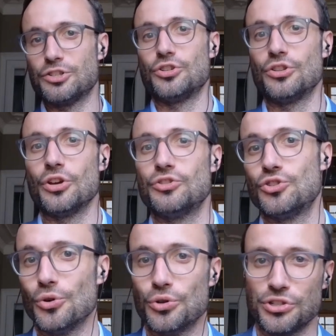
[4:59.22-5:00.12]
the
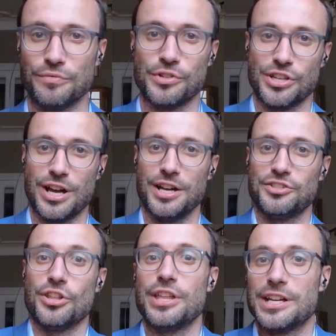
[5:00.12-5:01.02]
Georgian
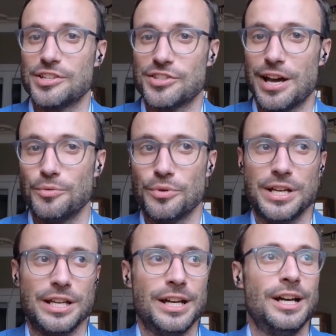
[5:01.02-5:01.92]
facades, the things that
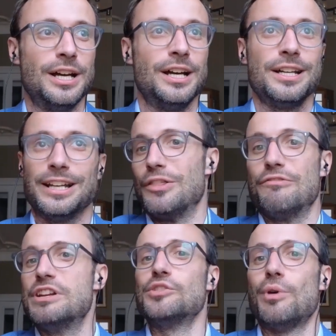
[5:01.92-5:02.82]
we,
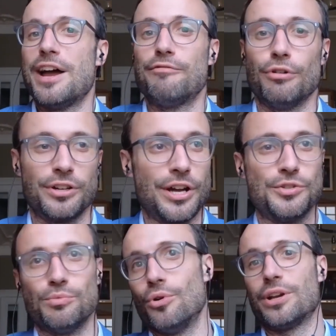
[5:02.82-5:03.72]
the reason why everyone
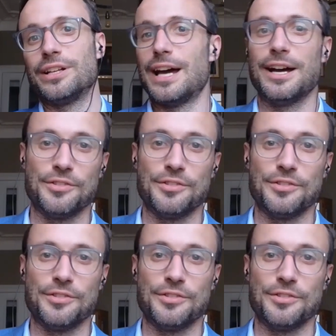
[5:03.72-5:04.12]
goes walking down